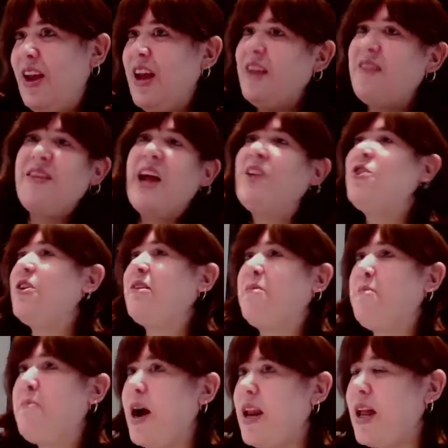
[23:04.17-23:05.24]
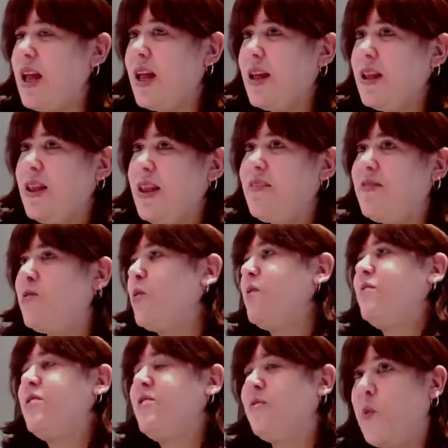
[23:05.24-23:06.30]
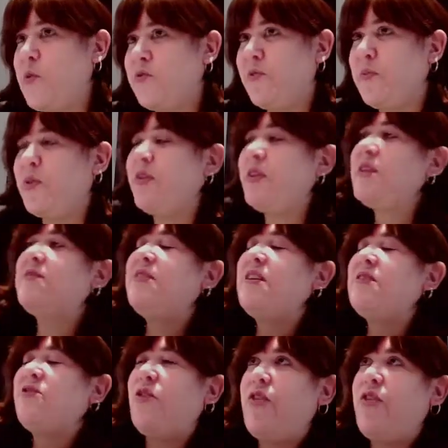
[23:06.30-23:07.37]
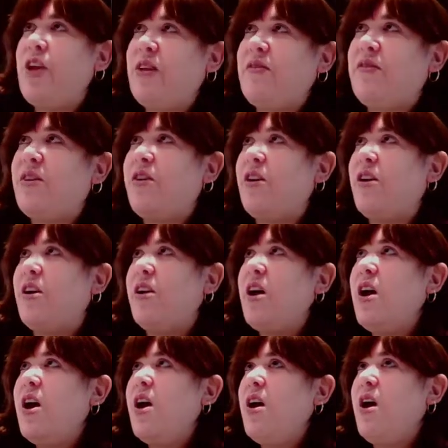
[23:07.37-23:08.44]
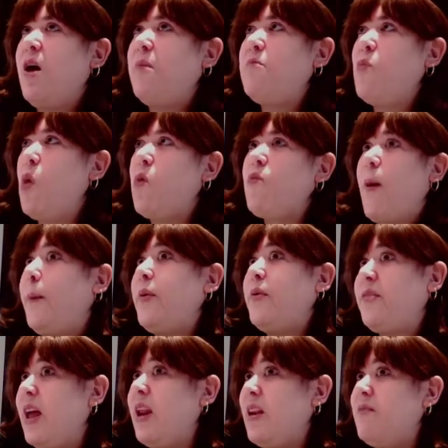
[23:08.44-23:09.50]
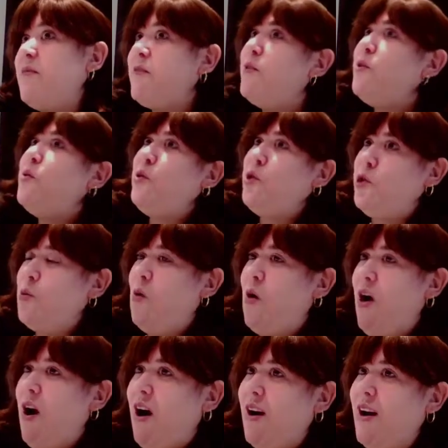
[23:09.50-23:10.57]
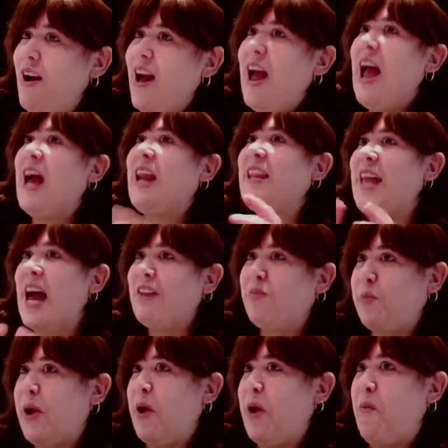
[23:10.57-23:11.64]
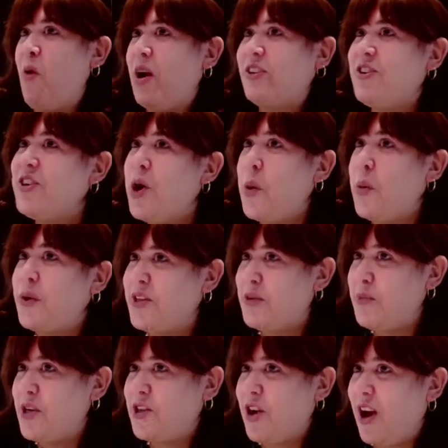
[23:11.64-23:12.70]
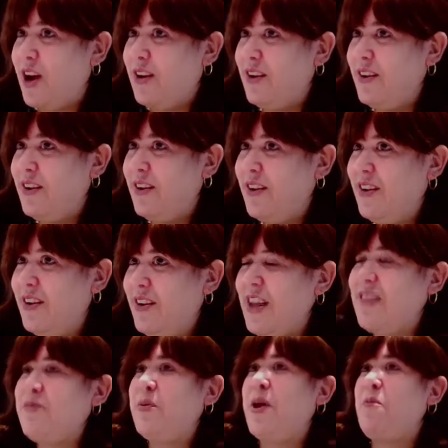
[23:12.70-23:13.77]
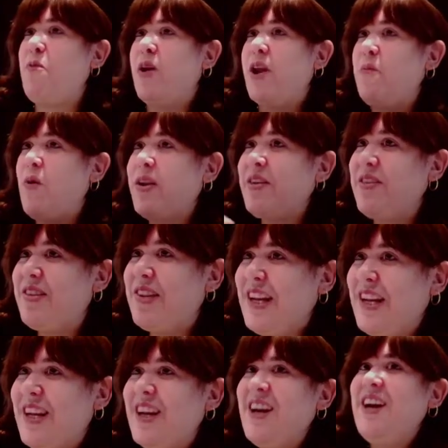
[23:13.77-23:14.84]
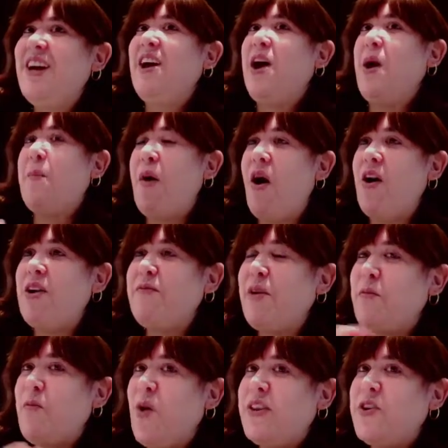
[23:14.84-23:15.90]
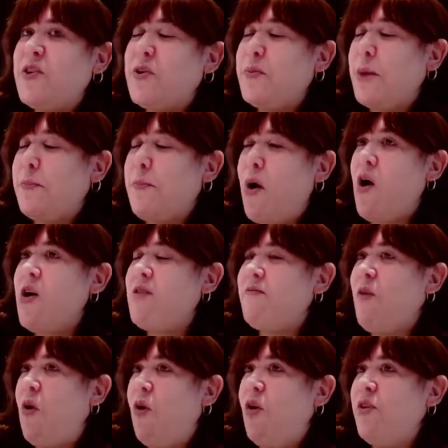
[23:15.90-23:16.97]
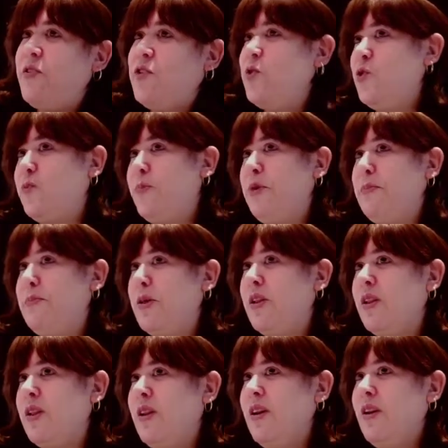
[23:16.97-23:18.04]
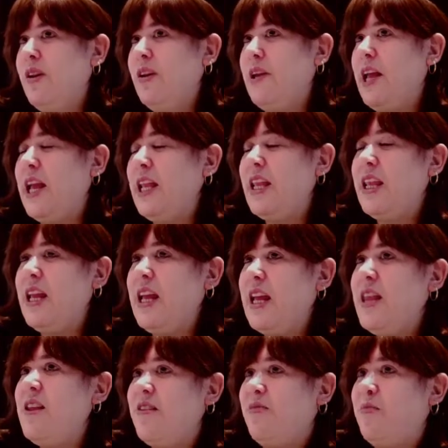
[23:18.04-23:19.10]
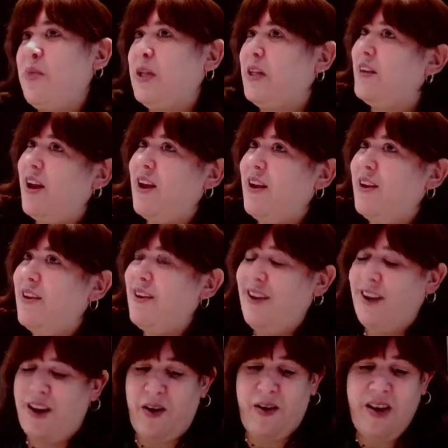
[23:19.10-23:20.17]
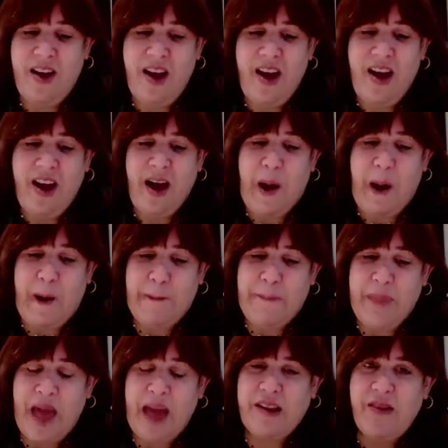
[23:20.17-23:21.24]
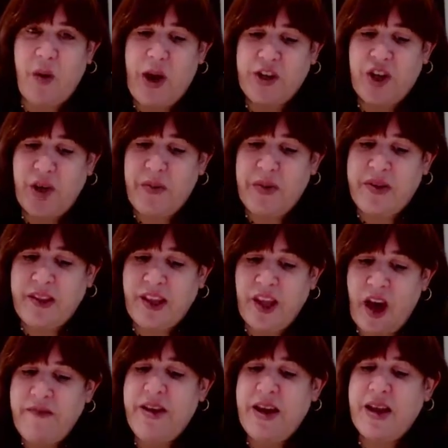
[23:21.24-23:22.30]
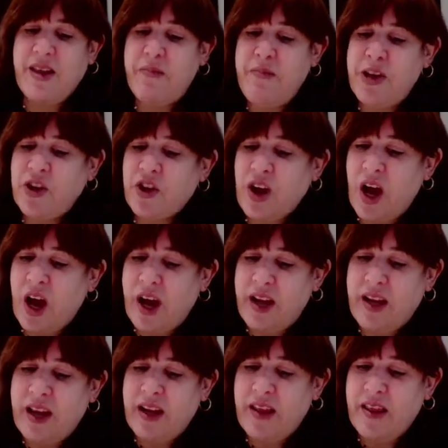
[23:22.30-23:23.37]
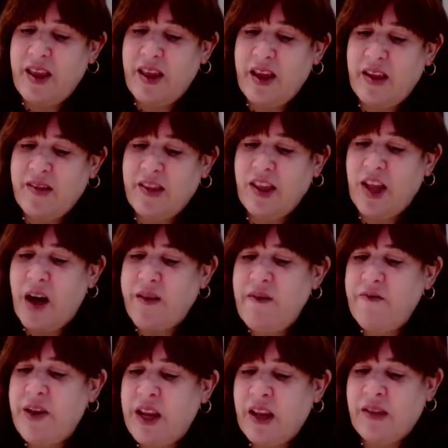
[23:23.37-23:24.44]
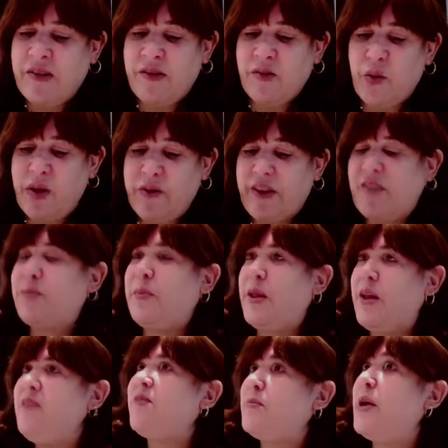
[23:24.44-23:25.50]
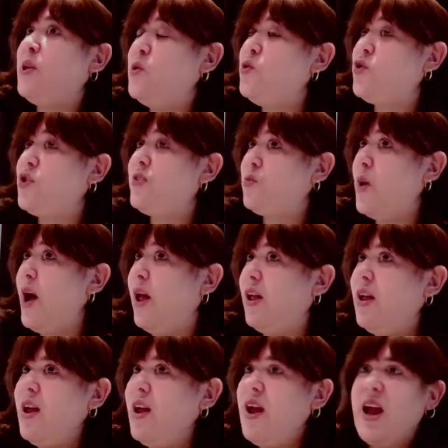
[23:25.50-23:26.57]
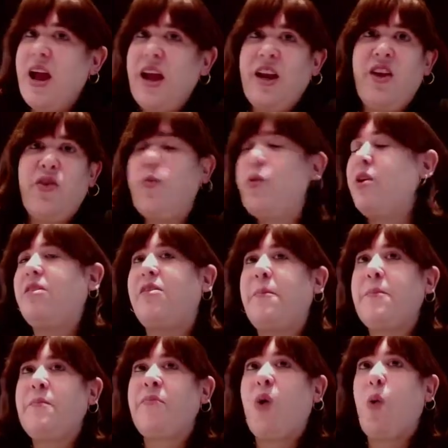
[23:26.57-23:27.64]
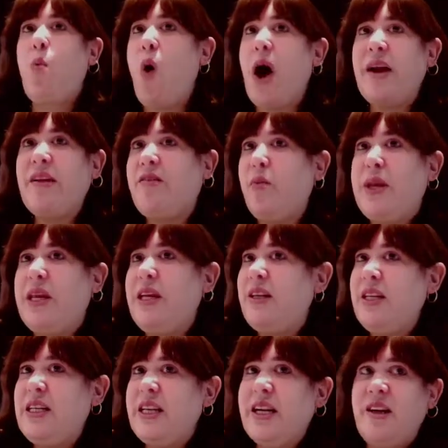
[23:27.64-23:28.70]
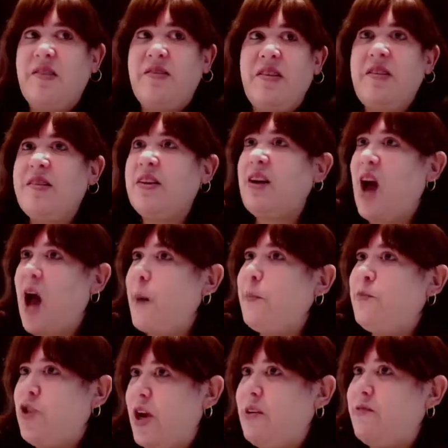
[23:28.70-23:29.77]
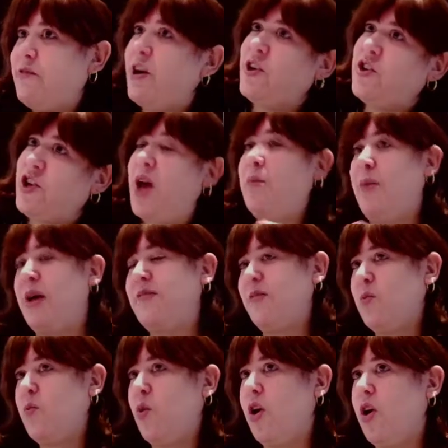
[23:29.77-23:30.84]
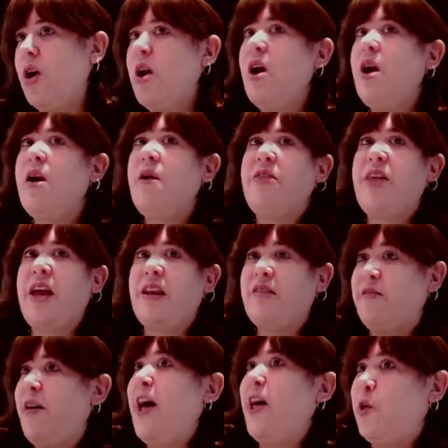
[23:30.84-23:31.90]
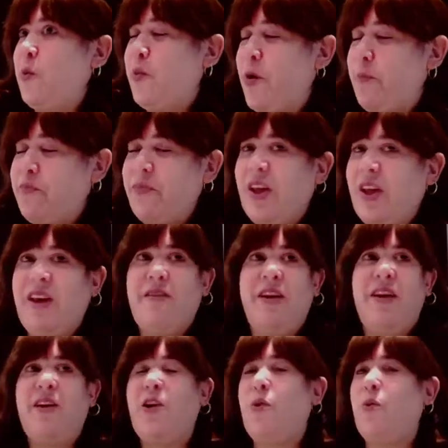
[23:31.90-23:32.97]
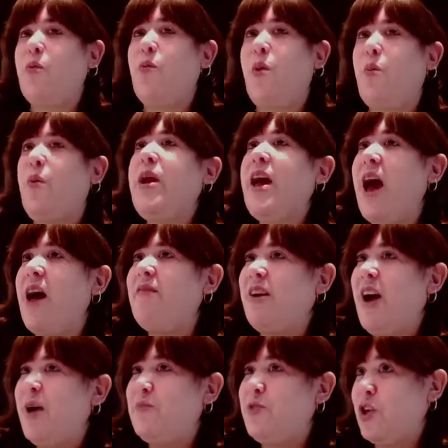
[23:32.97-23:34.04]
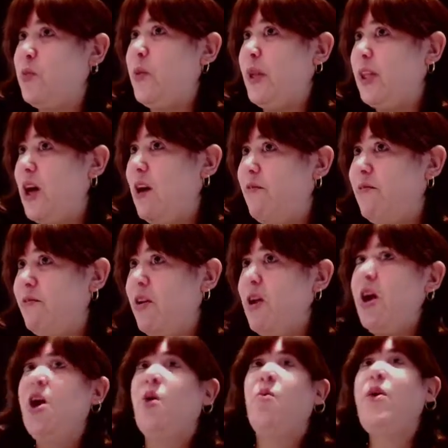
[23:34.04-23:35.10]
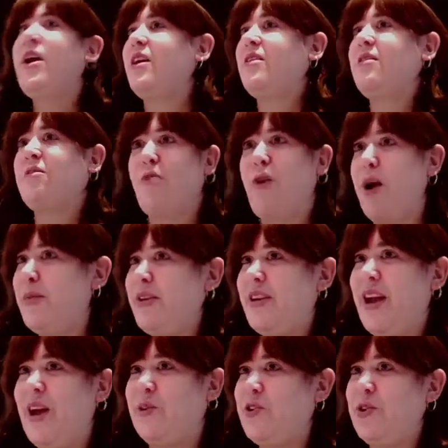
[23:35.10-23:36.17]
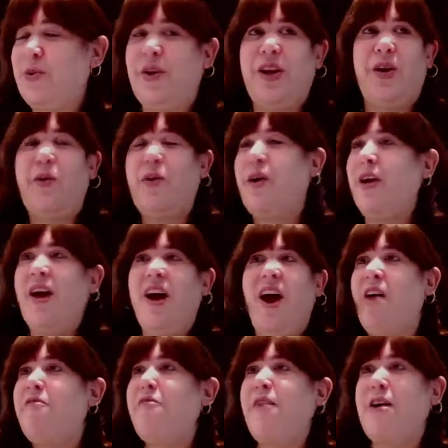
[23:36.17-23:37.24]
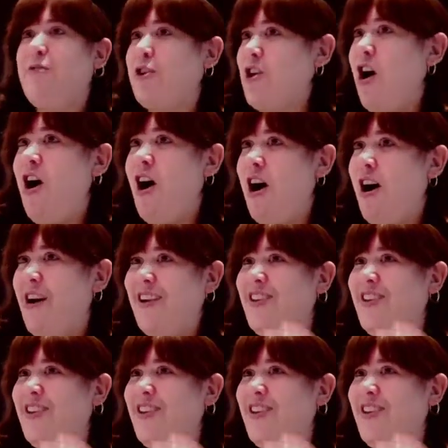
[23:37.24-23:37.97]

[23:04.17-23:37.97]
It's not just money that's sort of disposable. These are things that are more representative of who you are. And that's what I want to go into the Mishkan. That's what I want. I want to see I want there to be a part of all the Jewish people in this building, And so Hashem is loving the Mishkan, and his love of it sort of explains the minutia as well. In other words, why so many details? This is an object for Hashem, as it were, that is valuable. Like, when we have an object we love, we can describe it down to, a favorite car.